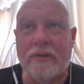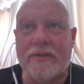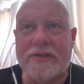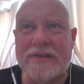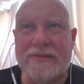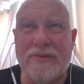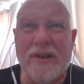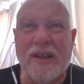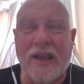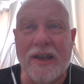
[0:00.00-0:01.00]
It was sort
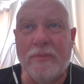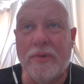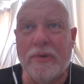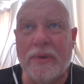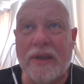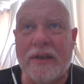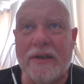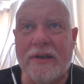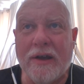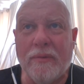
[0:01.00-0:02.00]
of kind of book
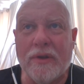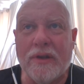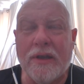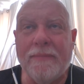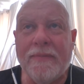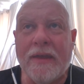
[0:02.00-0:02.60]
related, not really.